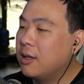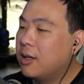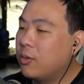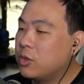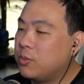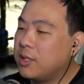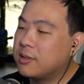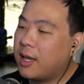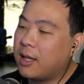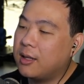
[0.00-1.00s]
which means
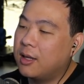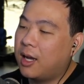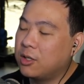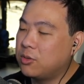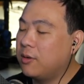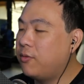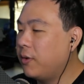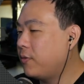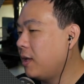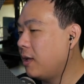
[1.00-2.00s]
that
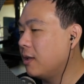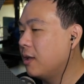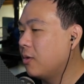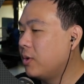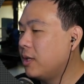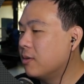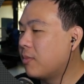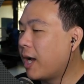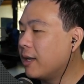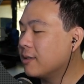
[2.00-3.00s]
115, we need to
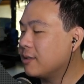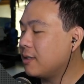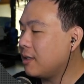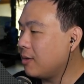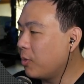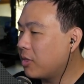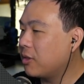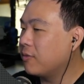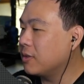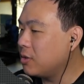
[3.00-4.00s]
minus the width
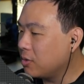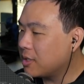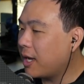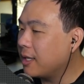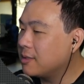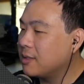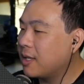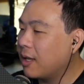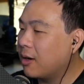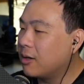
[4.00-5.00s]
of the 2 sides to
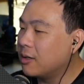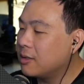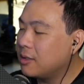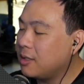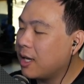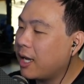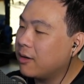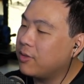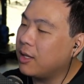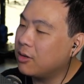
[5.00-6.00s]
get the height
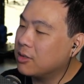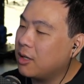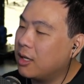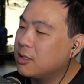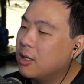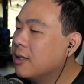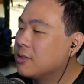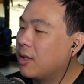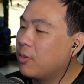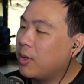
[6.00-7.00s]
of the inner slot. So that would be